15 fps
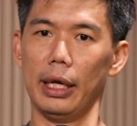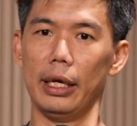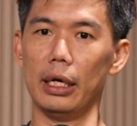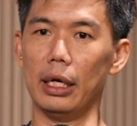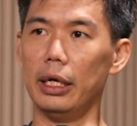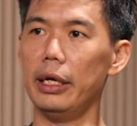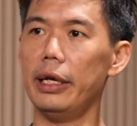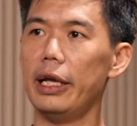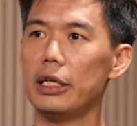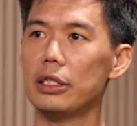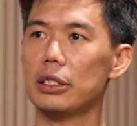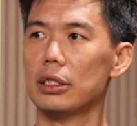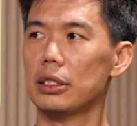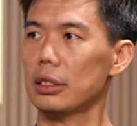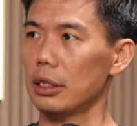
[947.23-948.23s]
In the early
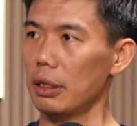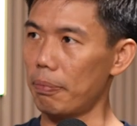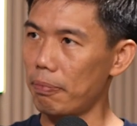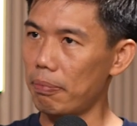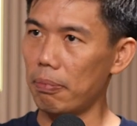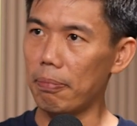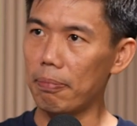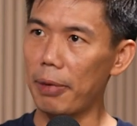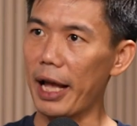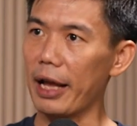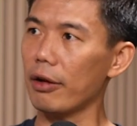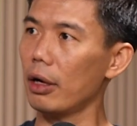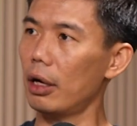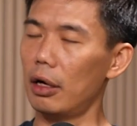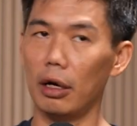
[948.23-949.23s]
days, the
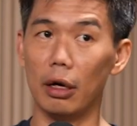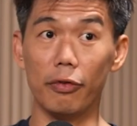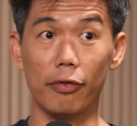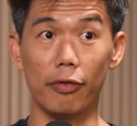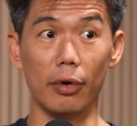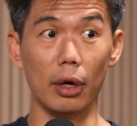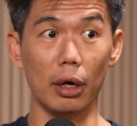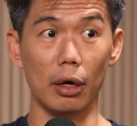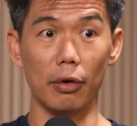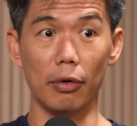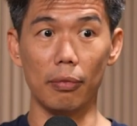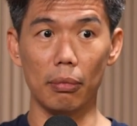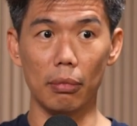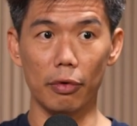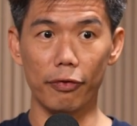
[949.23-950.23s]

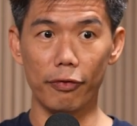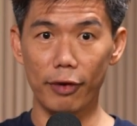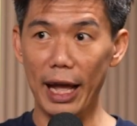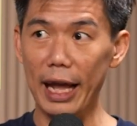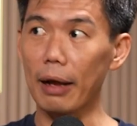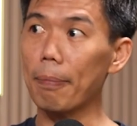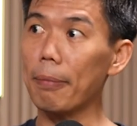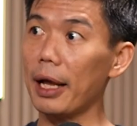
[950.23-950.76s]
flag